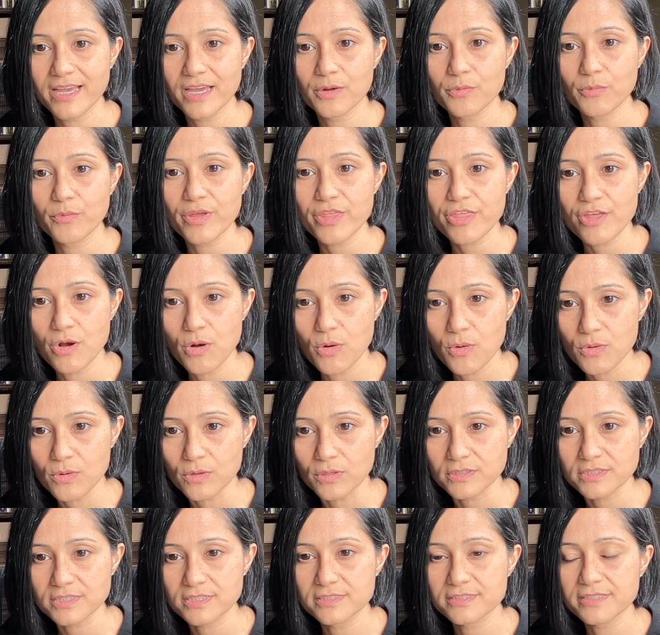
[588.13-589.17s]
and
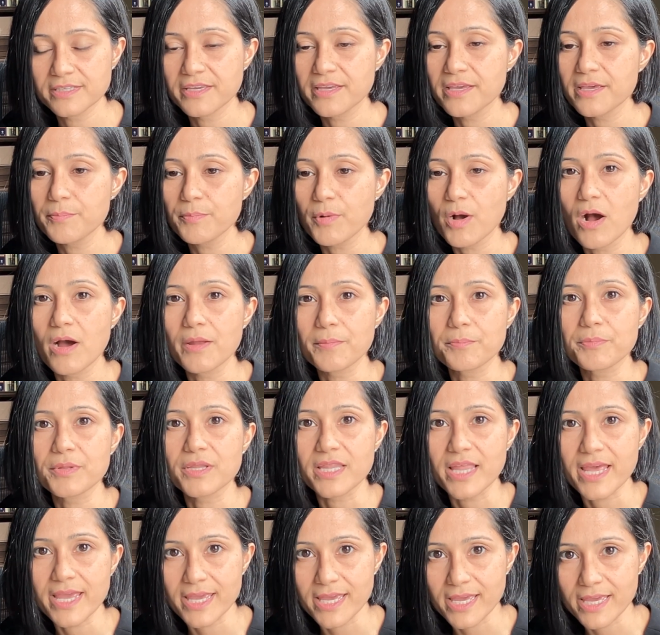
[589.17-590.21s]
withhold to keep on
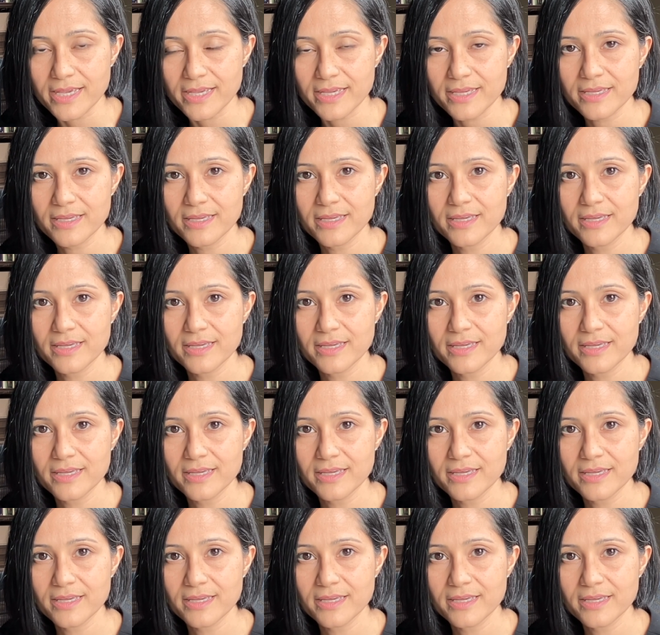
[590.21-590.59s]
playing,